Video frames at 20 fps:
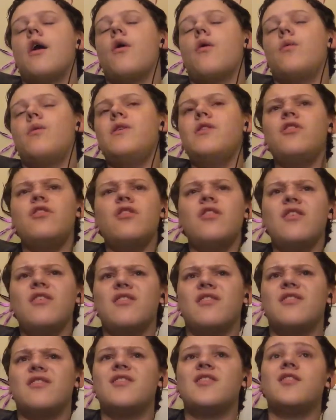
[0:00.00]
we should have
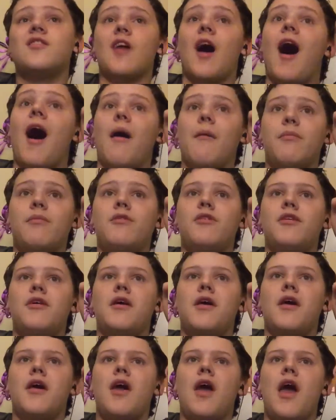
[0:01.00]
stopped
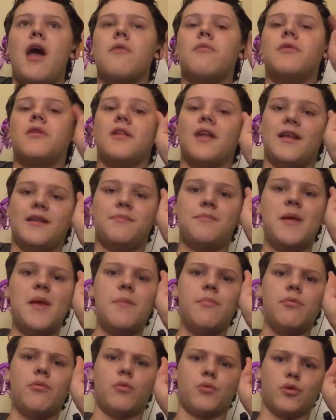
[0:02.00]
and realized
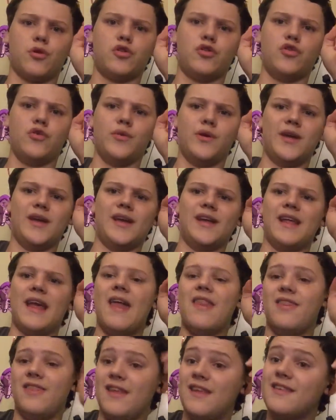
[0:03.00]
people were doing
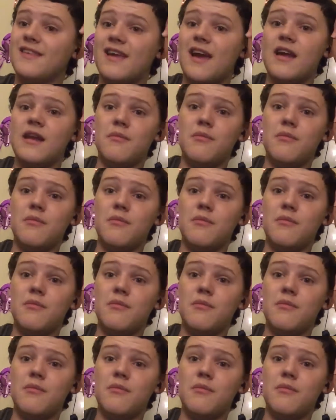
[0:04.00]
this kind of